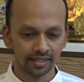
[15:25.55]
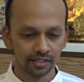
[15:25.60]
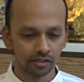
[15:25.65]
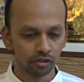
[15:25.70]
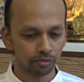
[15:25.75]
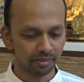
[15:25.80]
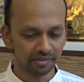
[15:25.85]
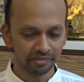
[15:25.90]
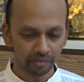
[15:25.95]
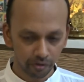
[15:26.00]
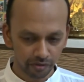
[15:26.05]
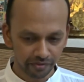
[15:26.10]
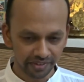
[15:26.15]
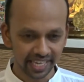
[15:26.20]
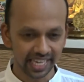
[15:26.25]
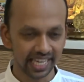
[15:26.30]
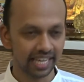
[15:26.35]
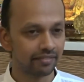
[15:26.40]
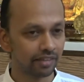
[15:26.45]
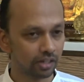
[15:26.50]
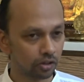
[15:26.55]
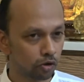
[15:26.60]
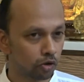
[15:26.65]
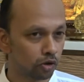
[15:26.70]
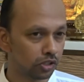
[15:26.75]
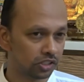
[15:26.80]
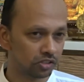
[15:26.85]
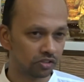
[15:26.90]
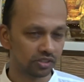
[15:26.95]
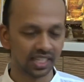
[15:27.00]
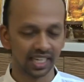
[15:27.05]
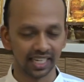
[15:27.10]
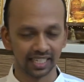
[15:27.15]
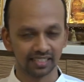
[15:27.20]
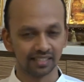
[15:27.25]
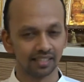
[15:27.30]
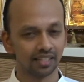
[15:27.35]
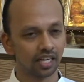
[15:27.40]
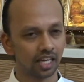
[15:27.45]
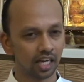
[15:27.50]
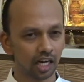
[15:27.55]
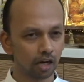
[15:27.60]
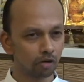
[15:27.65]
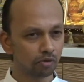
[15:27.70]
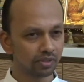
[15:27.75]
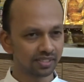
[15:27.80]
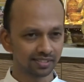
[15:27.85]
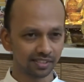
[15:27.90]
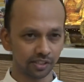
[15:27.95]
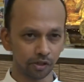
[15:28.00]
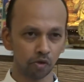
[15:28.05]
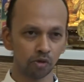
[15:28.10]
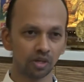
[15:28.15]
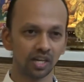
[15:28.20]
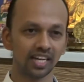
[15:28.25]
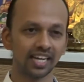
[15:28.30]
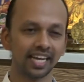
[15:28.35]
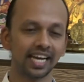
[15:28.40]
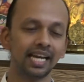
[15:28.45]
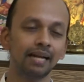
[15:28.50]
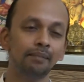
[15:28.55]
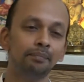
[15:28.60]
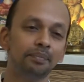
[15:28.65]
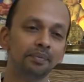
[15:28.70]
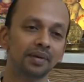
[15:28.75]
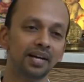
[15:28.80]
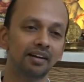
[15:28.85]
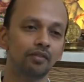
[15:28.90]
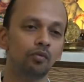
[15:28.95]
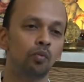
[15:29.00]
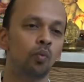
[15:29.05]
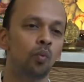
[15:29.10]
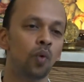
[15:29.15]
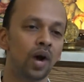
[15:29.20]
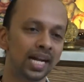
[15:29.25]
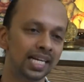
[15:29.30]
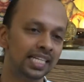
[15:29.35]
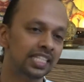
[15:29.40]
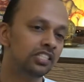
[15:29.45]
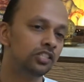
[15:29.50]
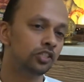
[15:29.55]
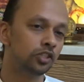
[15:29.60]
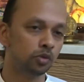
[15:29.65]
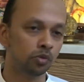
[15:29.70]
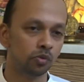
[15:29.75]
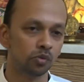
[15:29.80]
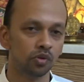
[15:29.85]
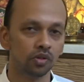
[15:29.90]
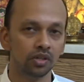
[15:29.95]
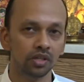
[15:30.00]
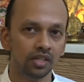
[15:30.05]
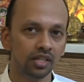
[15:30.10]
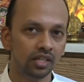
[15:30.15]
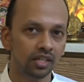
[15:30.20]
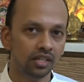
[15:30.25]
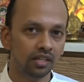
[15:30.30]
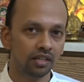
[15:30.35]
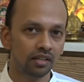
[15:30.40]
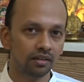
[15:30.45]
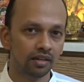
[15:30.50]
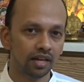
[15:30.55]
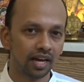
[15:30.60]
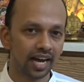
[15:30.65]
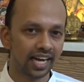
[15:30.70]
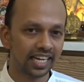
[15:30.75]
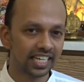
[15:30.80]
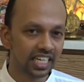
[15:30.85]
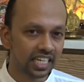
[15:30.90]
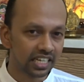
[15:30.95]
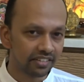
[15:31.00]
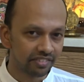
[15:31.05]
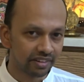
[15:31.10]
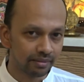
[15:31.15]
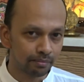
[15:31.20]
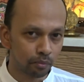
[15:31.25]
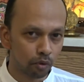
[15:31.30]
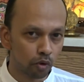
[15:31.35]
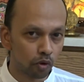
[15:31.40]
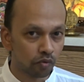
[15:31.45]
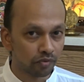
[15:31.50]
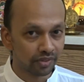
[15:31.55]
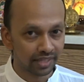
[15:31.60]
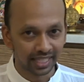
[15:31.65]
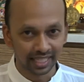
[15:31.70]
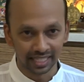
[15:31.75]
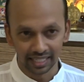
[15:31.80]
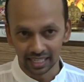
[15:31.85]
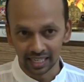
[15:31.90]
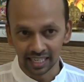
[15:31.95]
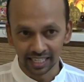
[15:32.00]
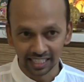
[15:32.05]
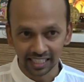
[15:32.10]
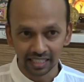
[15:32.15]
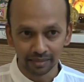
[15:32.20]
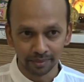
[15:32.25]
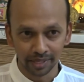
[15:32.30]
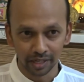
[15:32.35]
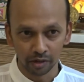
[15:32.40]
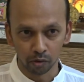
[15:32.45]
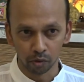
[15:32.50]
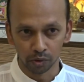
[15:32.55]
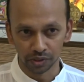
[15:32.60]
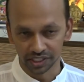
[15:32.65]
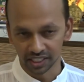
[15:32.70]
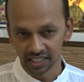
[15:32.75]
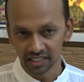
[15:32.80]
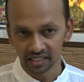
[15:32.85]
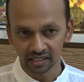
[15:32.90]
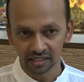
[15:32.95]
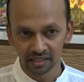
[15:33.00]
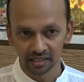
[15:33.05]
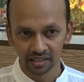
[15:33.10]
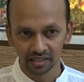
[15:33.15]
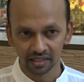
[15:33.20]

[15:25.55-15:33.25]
So before we even go into that, how does yoga help one to identify more with the Anandamaya Kosha?